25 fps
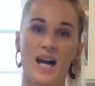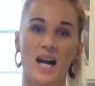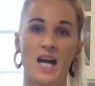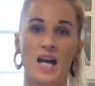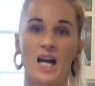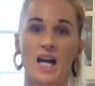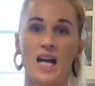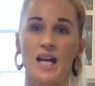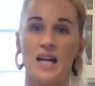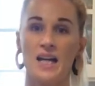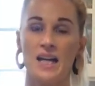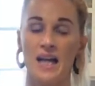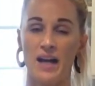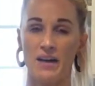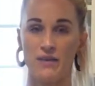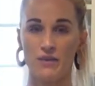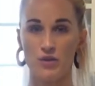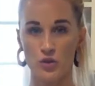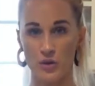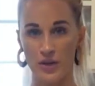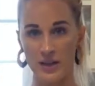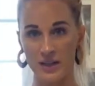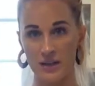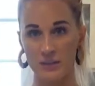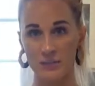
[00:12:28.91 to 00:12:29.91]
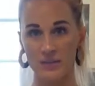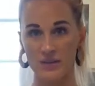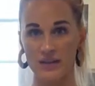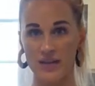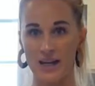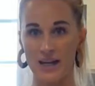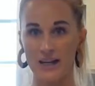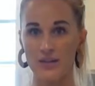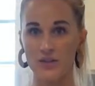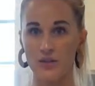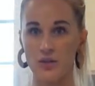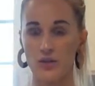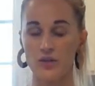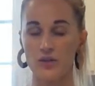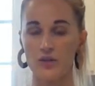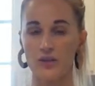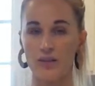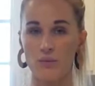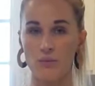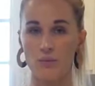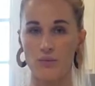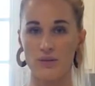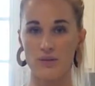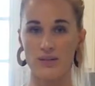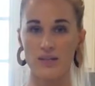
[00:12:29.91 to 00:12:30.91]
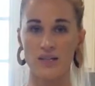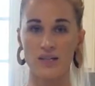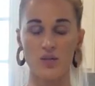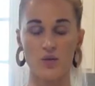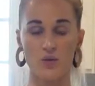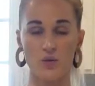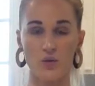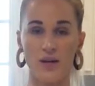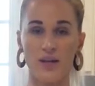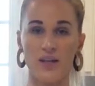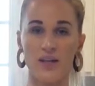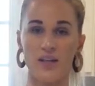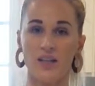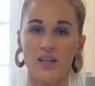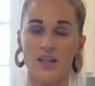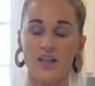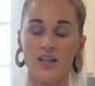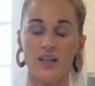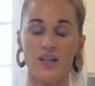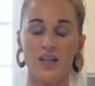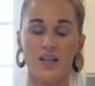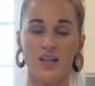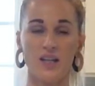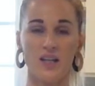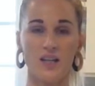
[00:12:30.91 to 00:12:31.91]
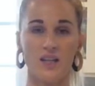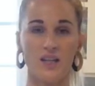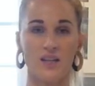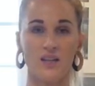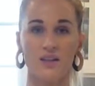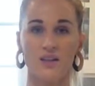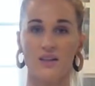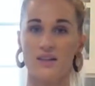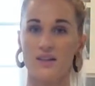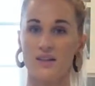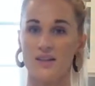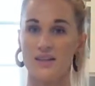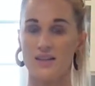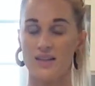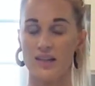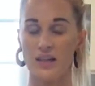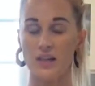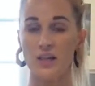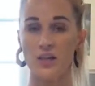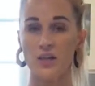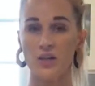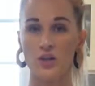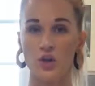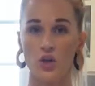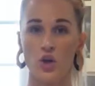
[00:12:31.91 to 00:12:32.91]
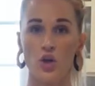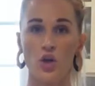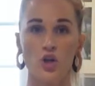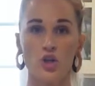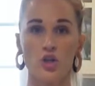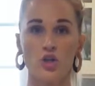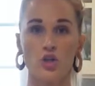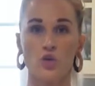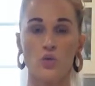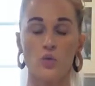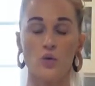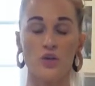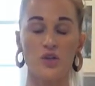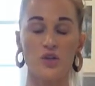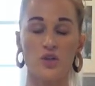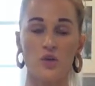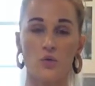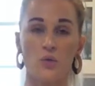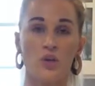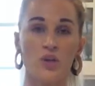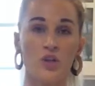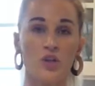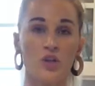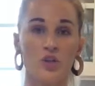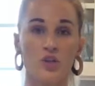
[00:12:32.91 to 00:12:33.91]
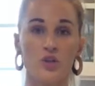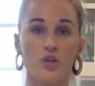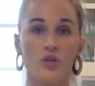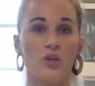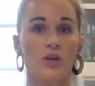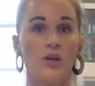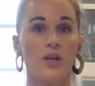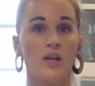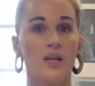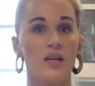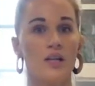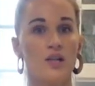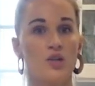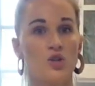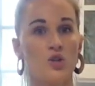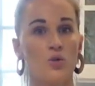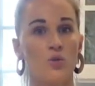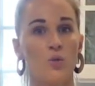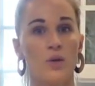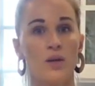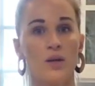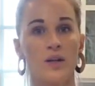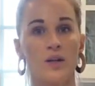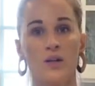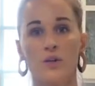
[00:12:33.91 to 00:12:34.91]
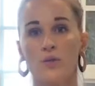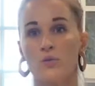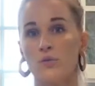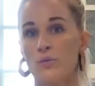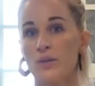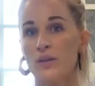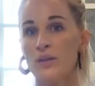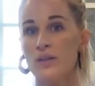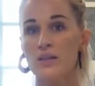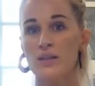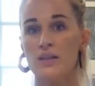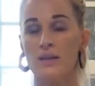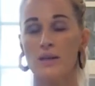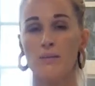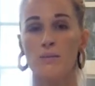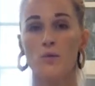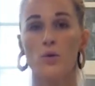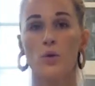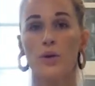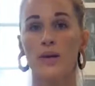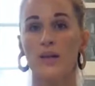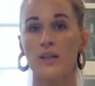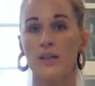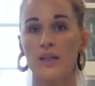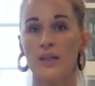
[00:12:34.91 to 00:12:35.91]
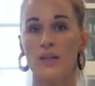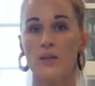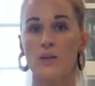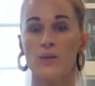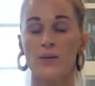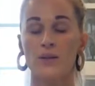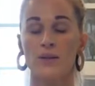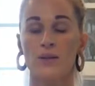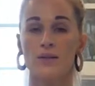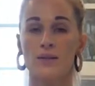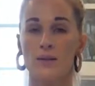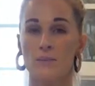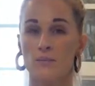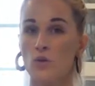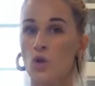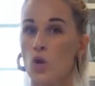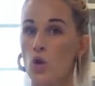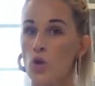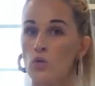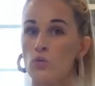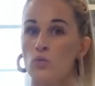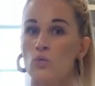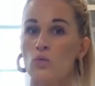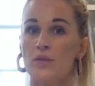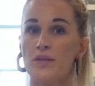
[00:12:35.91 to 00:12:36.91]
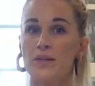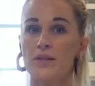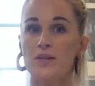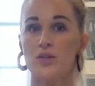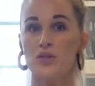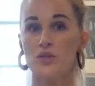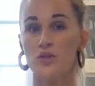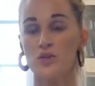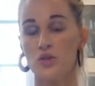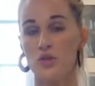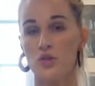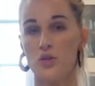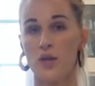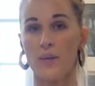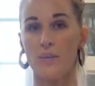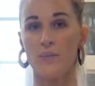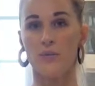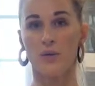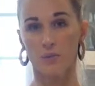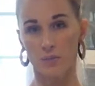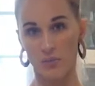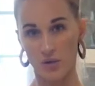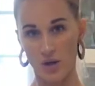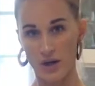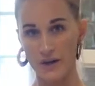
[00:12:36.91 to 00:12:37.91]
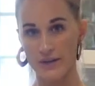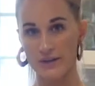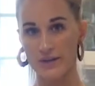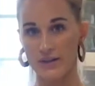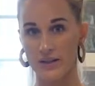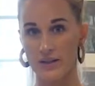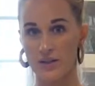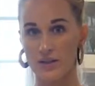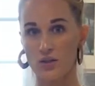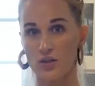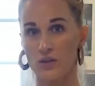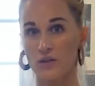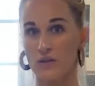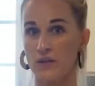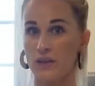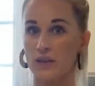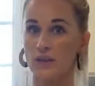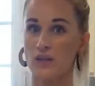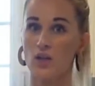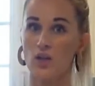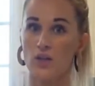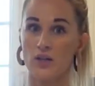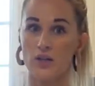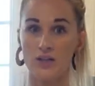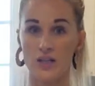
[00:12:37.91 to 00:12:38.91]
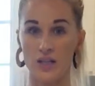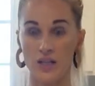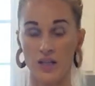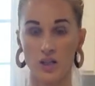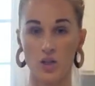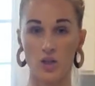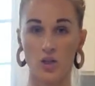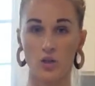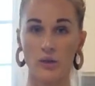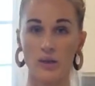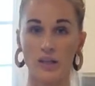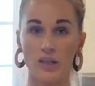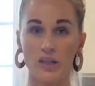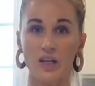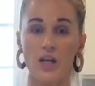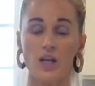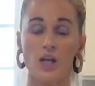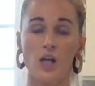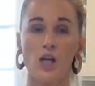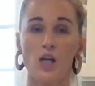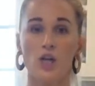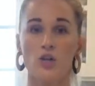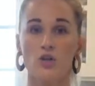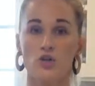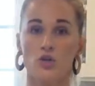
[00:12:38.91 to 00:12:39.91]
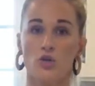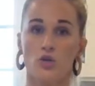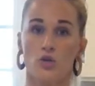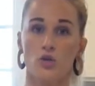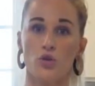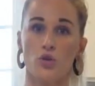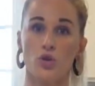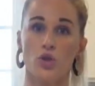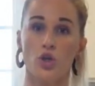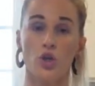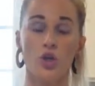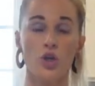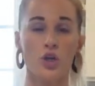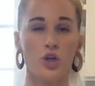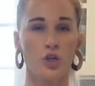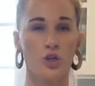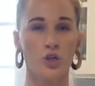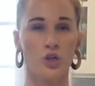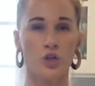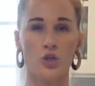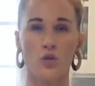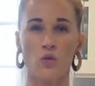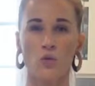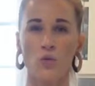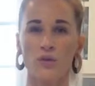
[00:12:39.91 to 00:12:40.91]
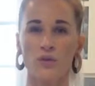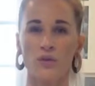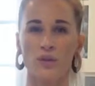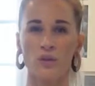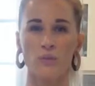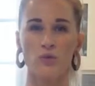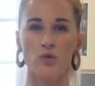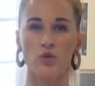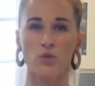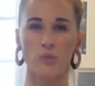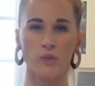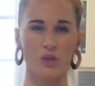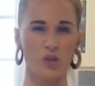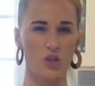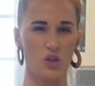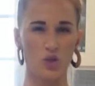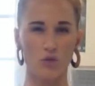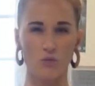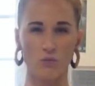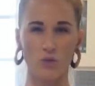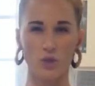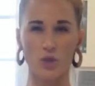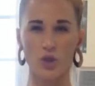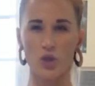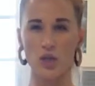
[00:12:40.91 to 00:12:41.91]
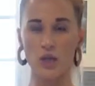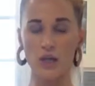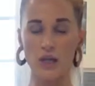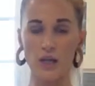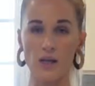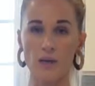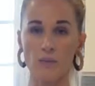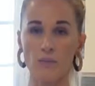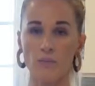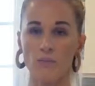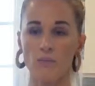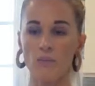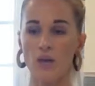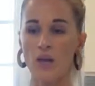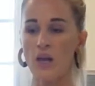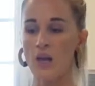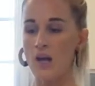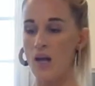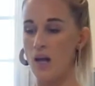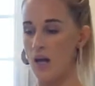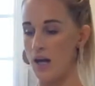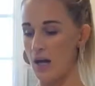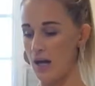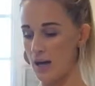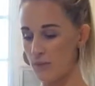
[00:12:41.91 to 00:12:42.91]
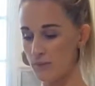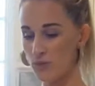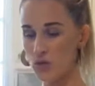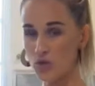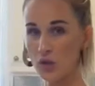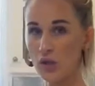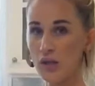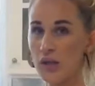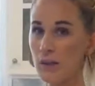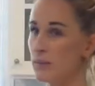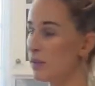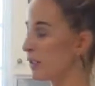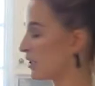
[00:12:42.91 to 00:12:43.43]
I have drained the potatoes. They're busy draining in the sink. So what you want to do is you want to rinse them quickly with some cold water to stop the process of it continuing to cook, because you don't want them to be smushy. So let